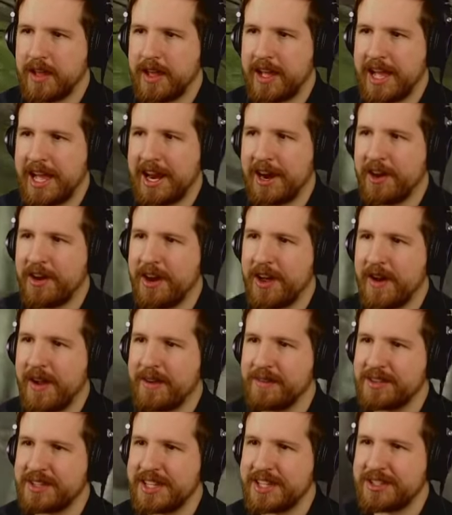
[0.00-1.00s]
I don't know,
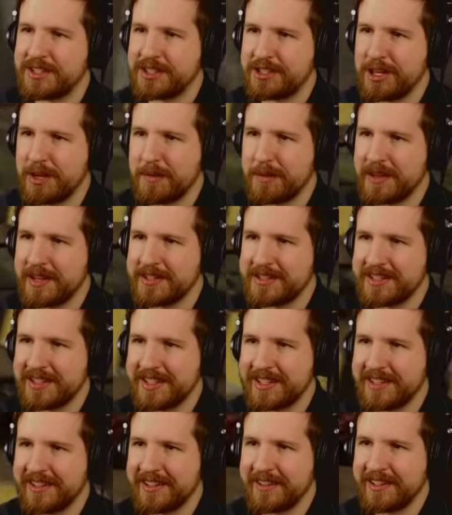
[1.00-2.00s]
everything's stupid, isn't it?